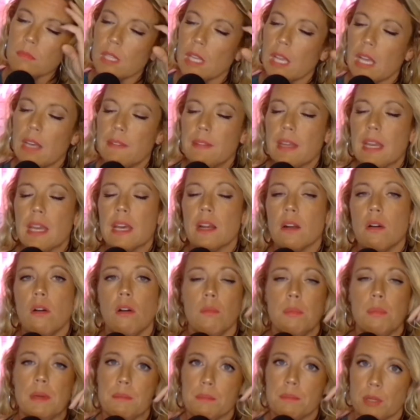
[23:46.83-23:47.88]
and they had
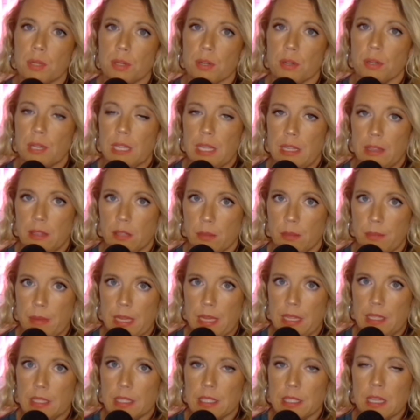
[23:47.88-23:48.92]
all been murdered in their
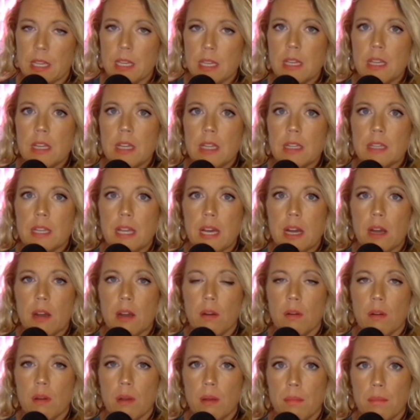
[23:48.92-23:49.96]
beds.
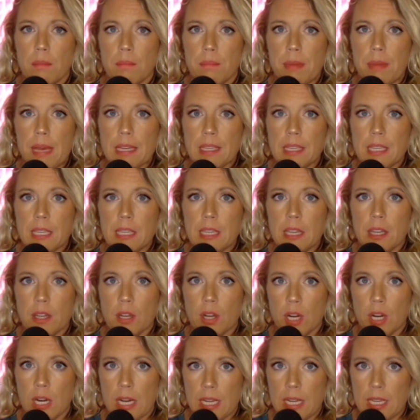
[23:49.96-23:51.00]
Now, Becky
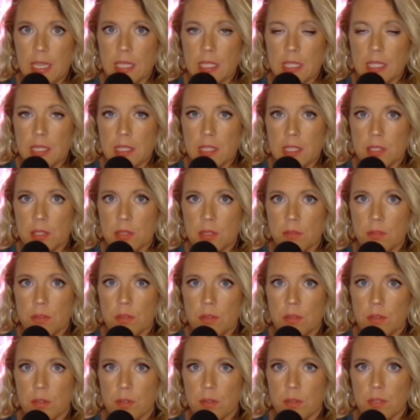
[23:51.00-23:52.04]
and Grace, the 2
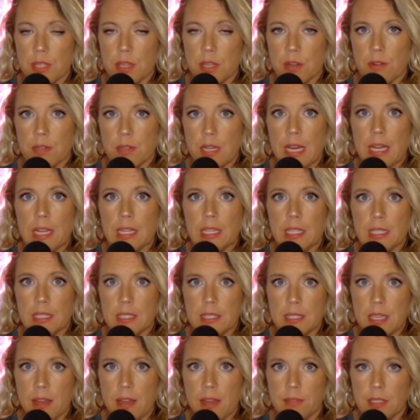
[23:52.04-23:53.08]
little girls that are 9 and
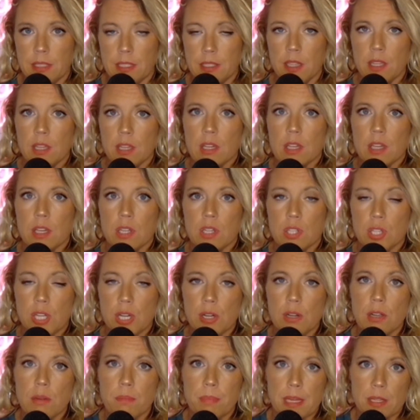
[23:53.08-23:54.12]
7,
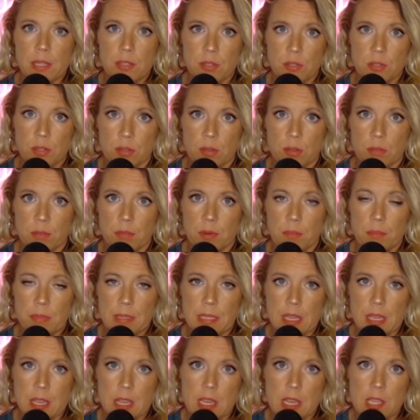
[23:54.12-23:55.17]
share a bedroom,
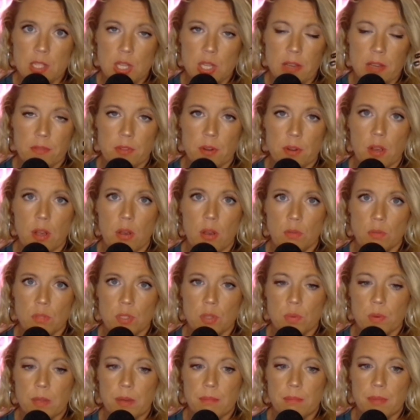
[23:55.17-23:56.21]
but they each have their own
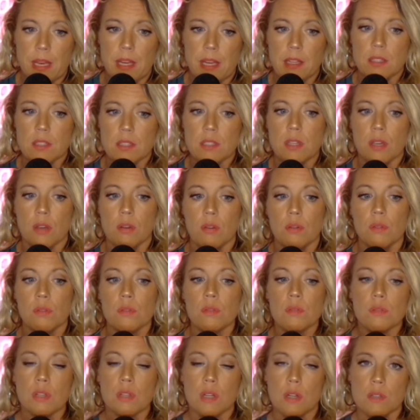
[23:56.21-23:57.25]
twin bed.
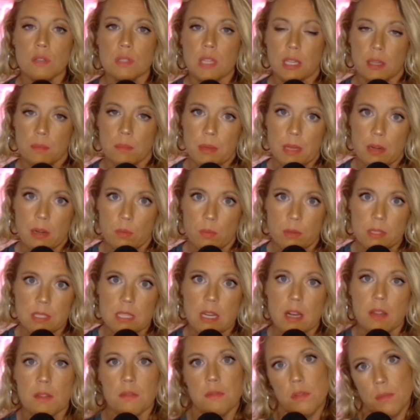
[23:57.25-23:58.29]
So there's like a bed on one
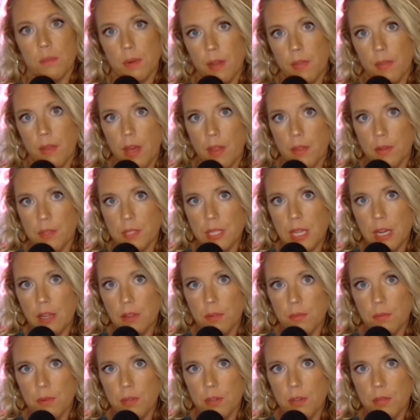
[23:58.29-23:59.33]
side of the room and on the other side of
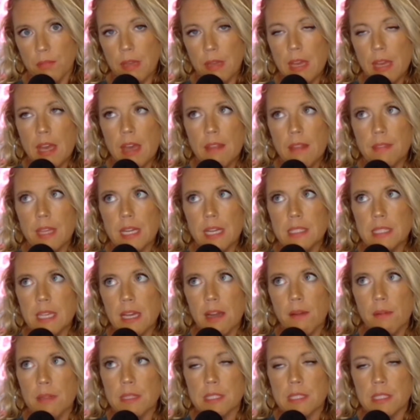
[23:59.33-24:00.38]
the room. That's
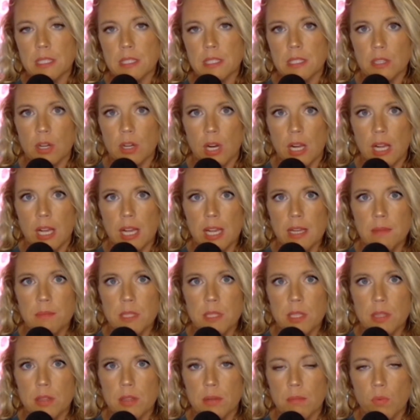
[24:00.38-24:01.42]
how it's
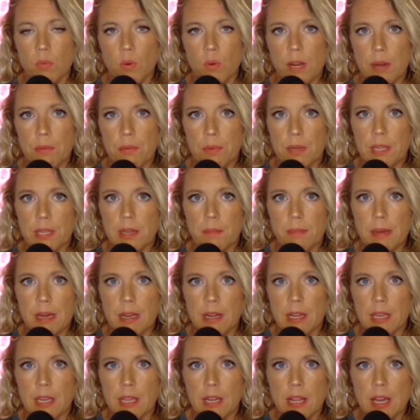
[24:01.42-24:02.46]
described. The more I read about
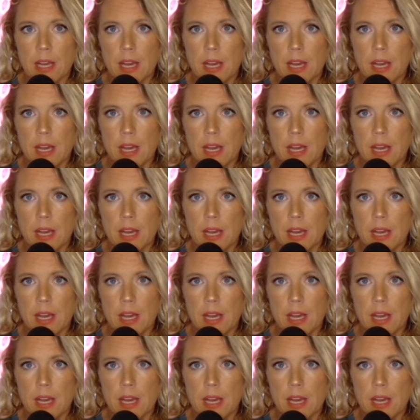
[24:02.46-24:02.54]
it,